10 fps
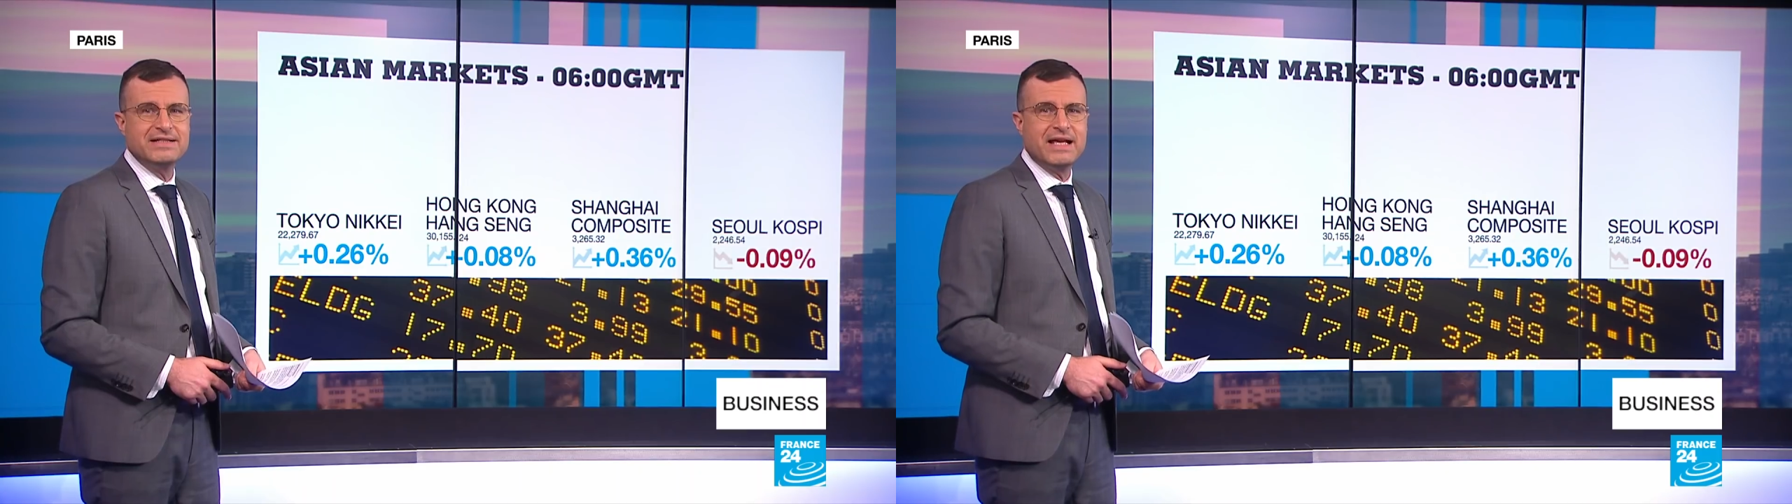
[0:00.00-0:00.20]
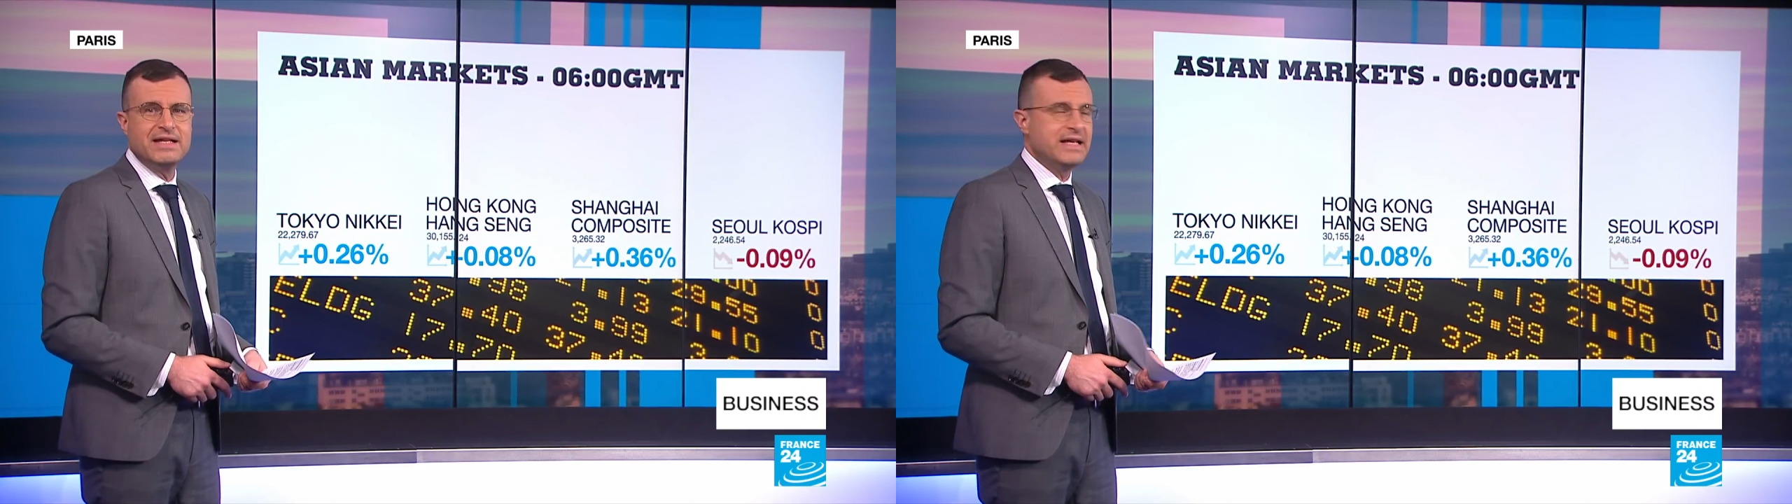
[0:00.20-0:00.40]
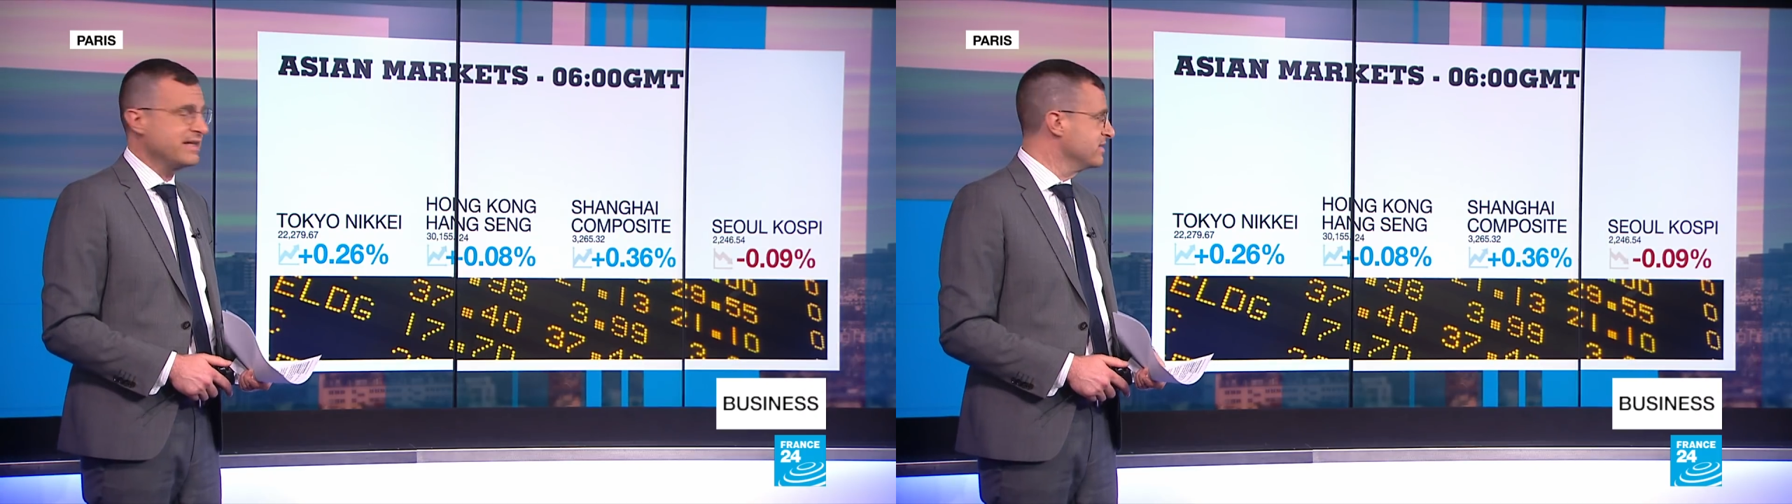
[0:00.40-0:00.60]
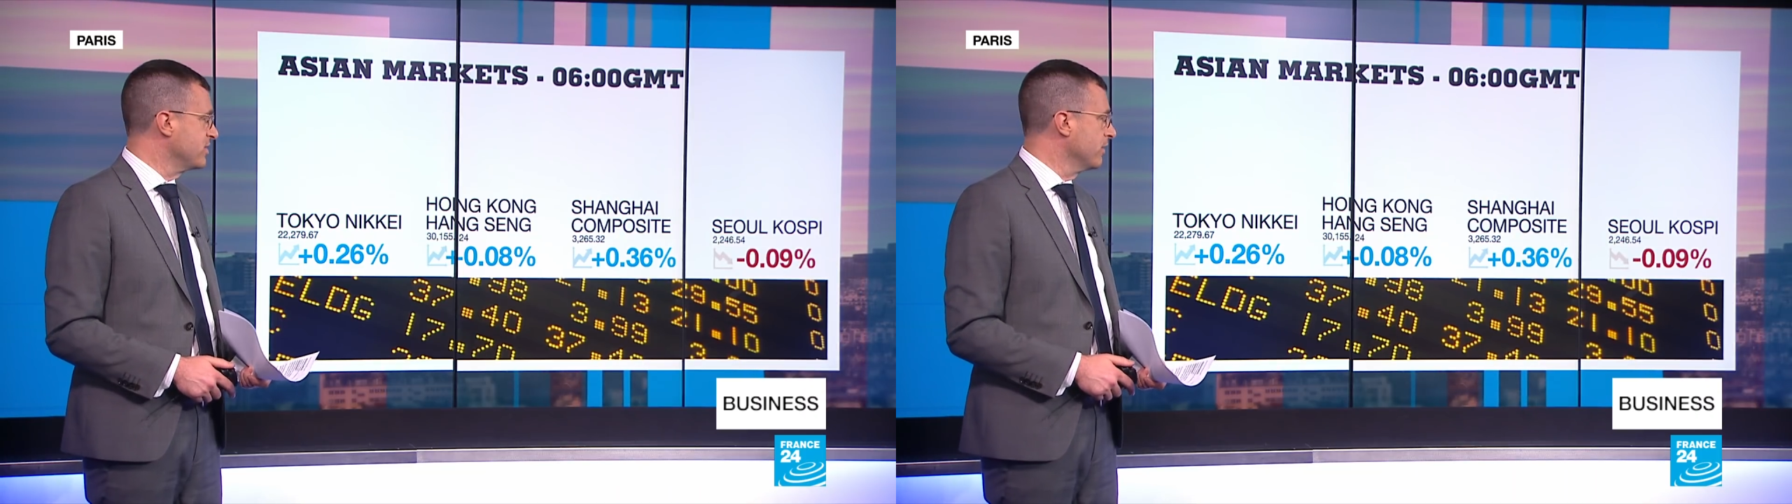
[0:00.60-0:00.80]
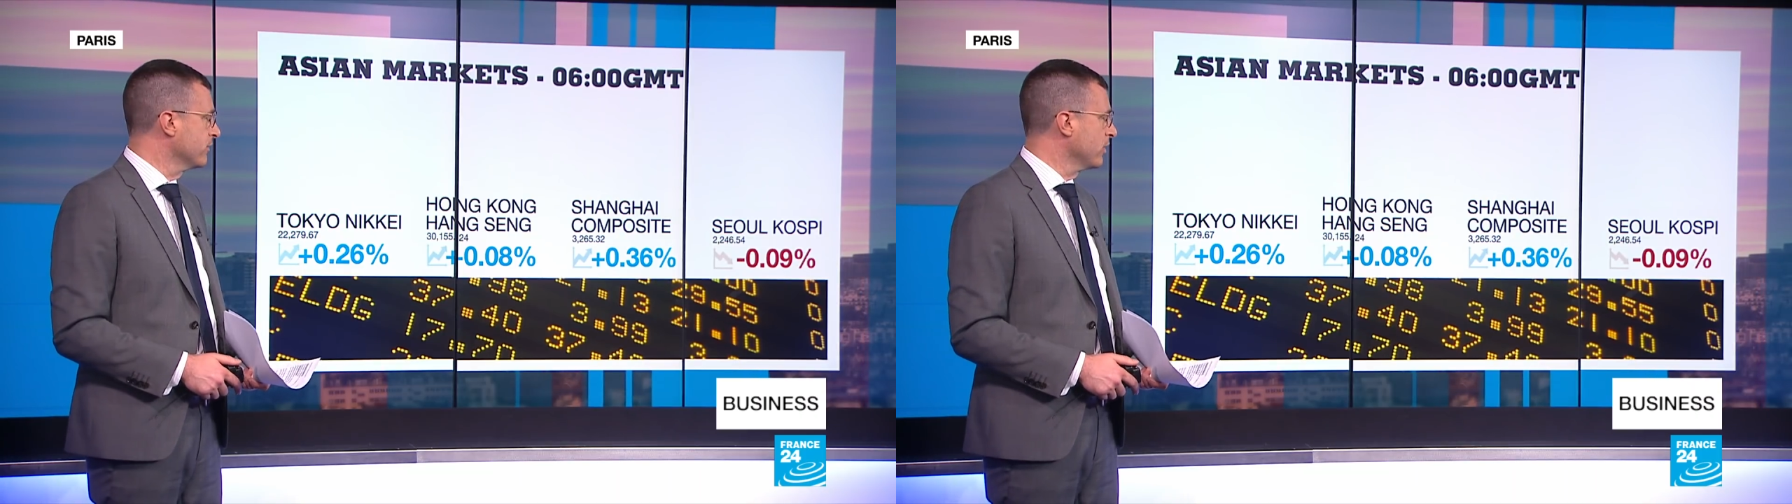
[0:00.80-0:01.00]
indexes
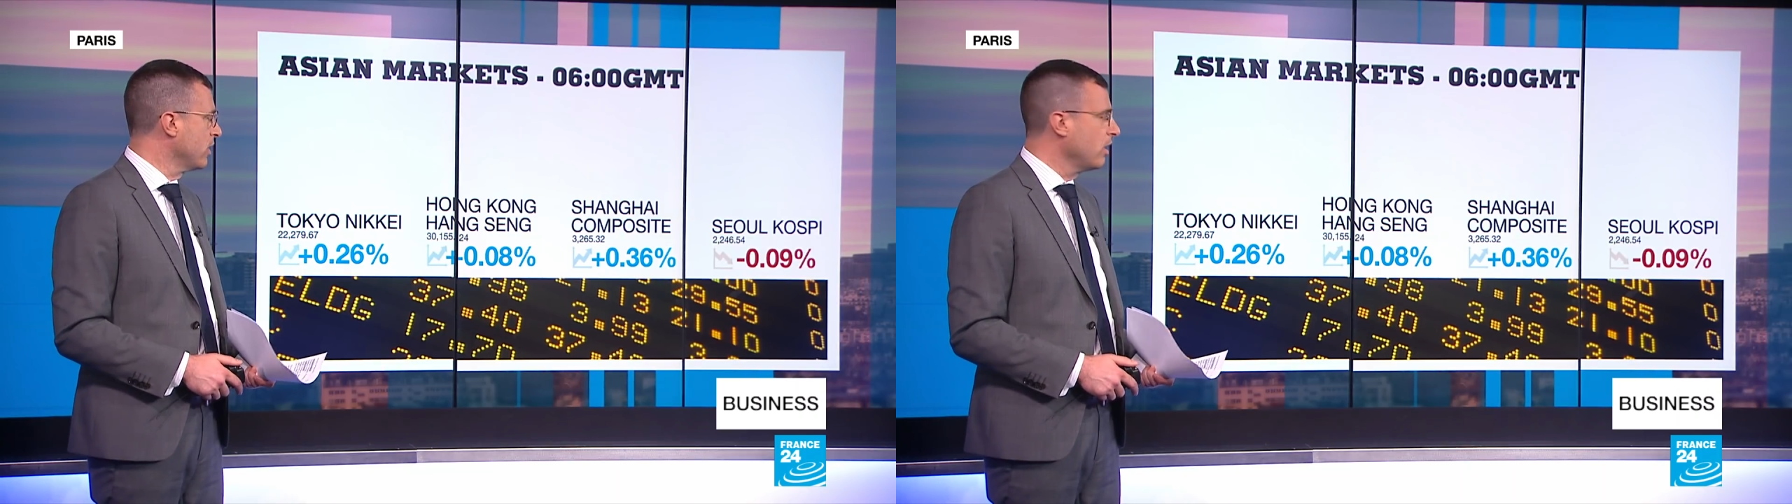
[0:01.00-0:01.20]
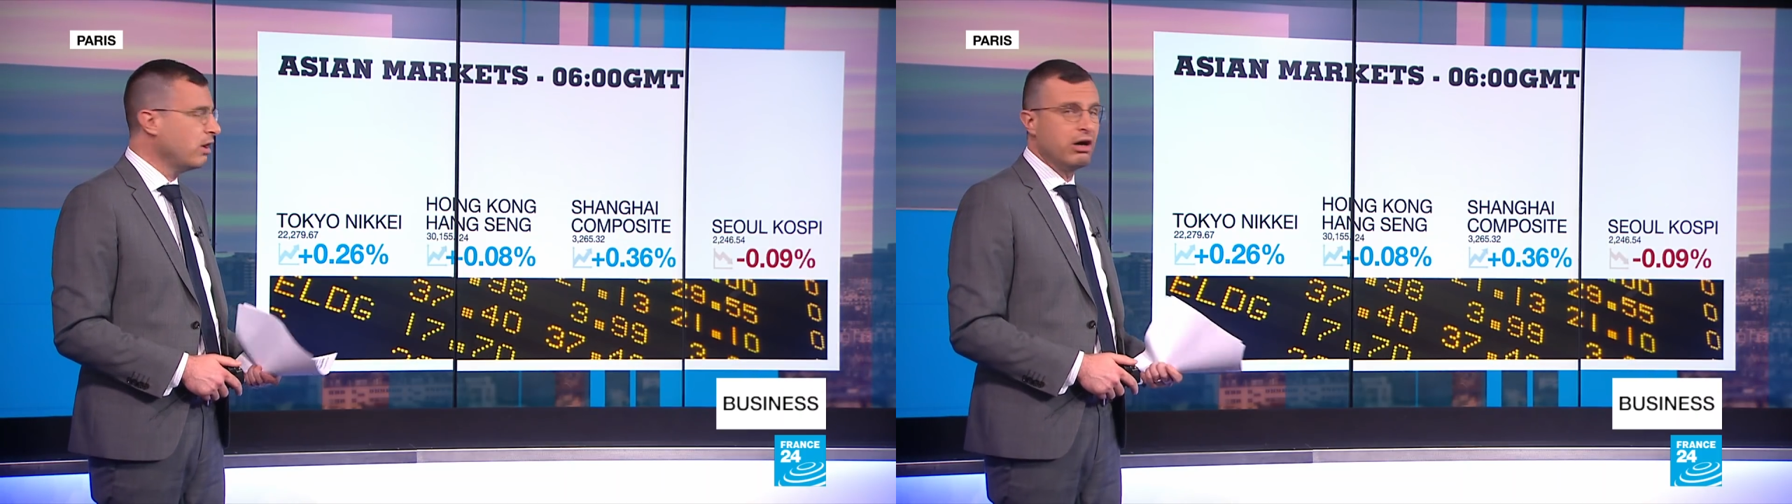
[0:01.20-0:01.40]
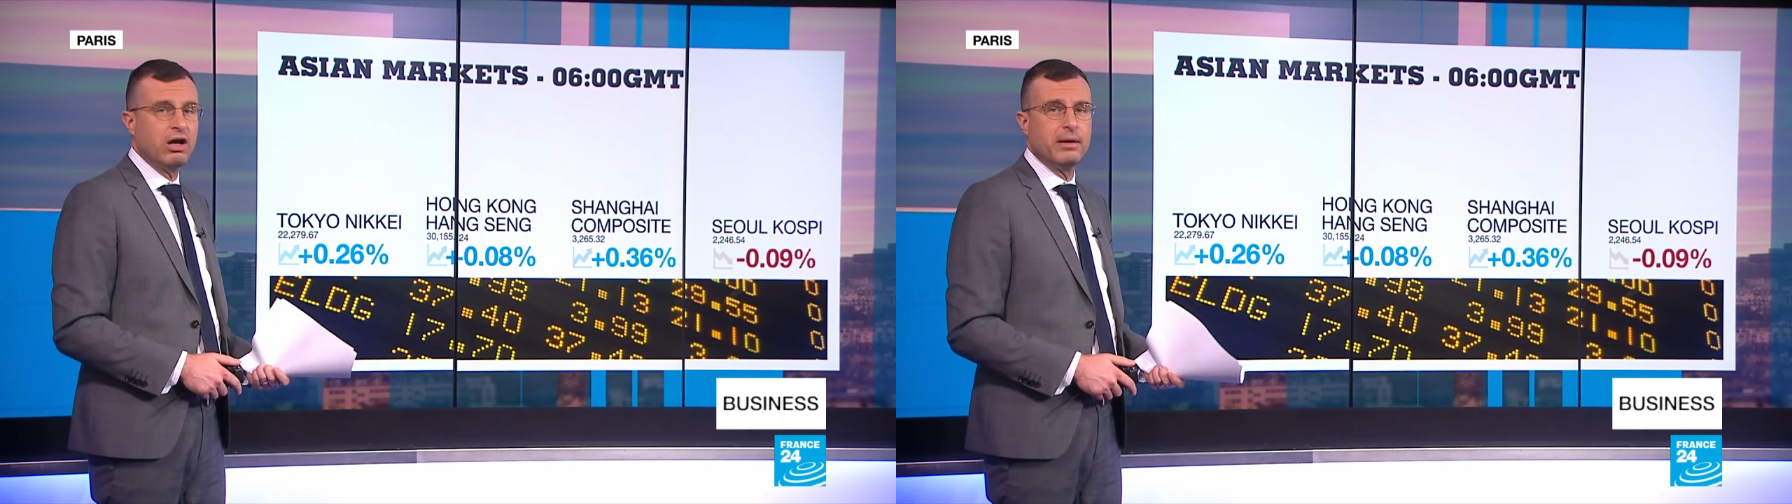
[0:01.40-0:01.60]
overall are